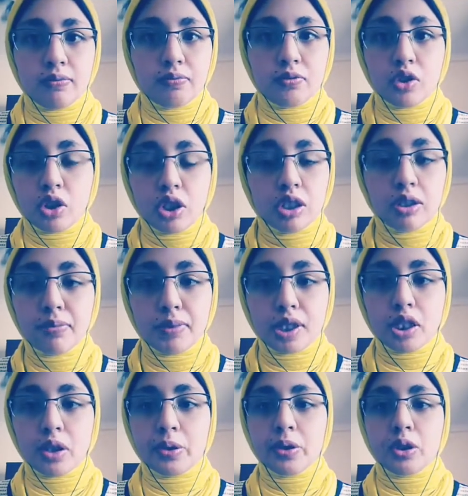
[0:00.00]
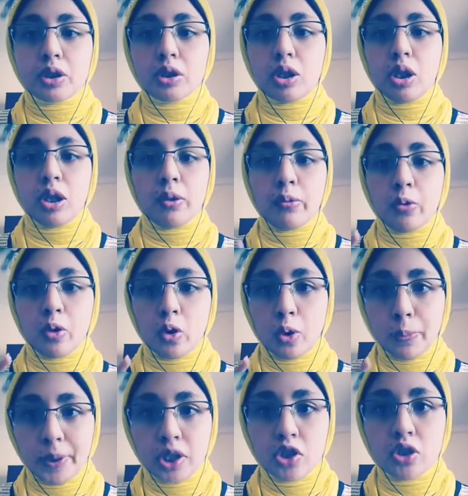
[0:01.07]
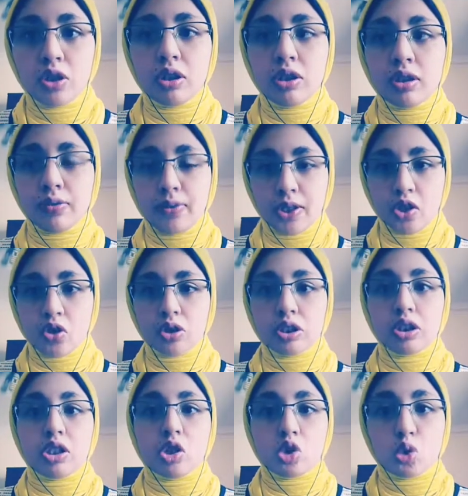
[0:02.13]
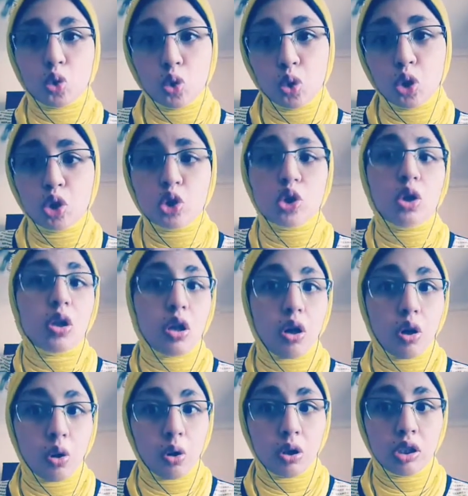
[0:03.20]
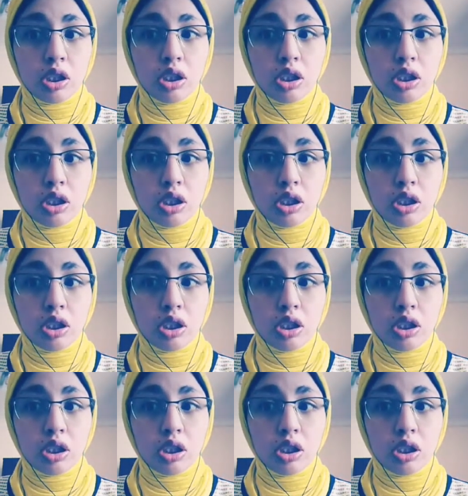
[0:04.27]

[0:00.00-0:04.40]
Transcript: not because of a personal deficient disorder, or